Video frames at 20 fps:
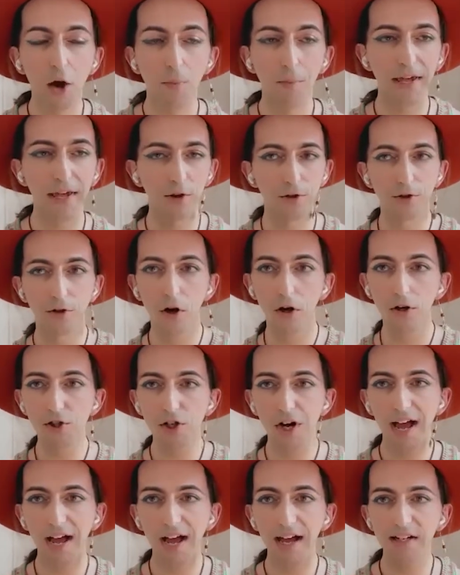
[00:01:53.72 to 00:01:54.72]
my own
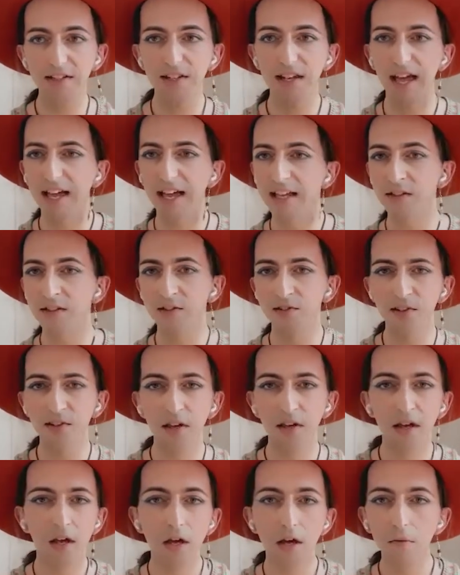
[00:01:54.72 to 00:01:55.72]
contract, and
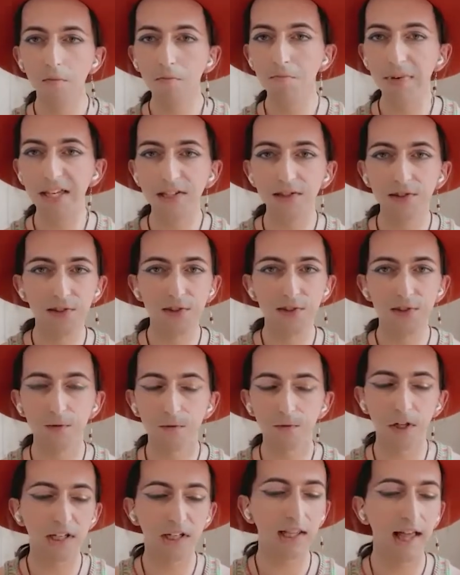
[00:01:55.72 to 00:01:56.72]
mints
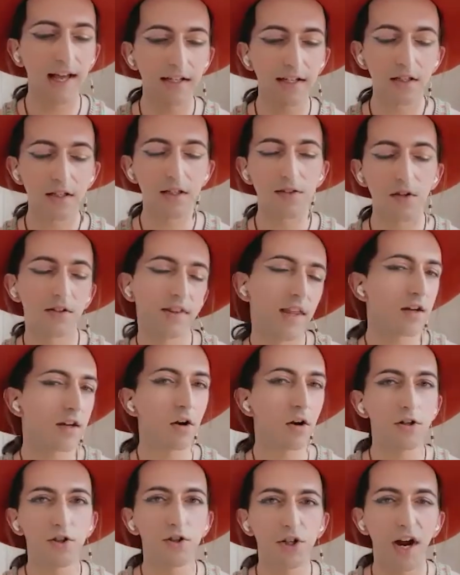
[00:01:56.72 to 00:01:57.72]
for collectors on that
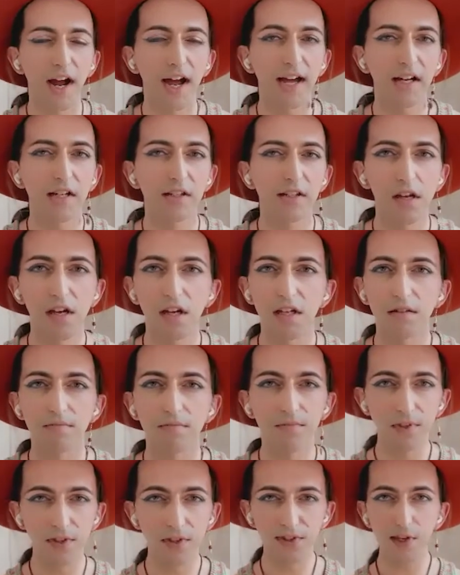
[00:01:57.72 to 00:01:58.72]
contract
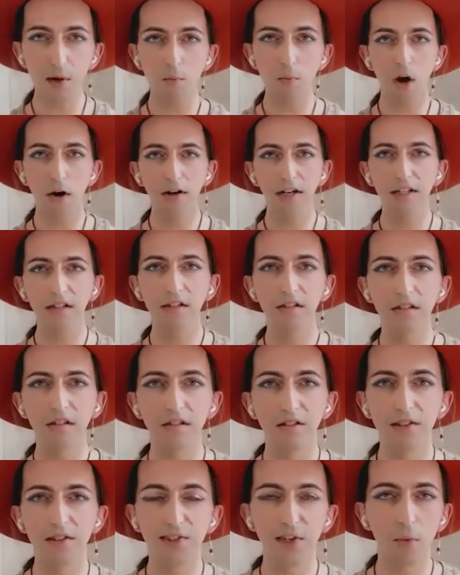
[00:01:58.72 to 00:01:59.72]
somewhere
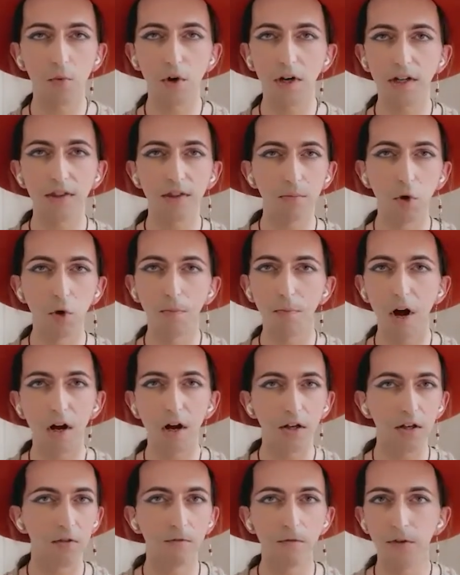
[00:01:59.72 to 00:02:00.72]
in the
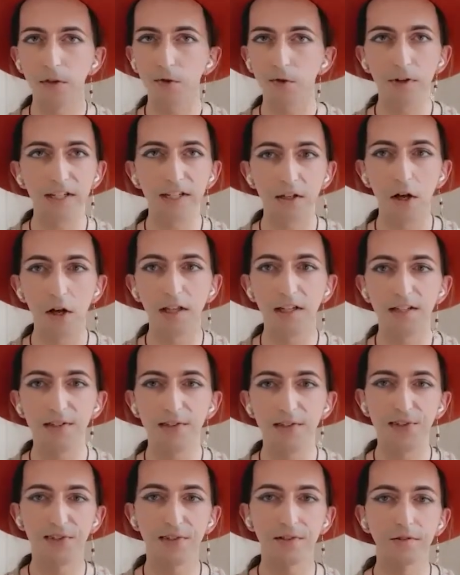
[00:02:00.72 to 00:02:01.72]
ballpark of
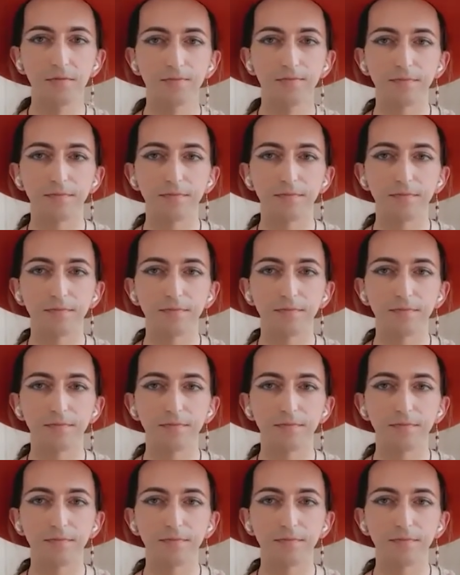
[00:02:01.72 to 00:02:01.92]
$3.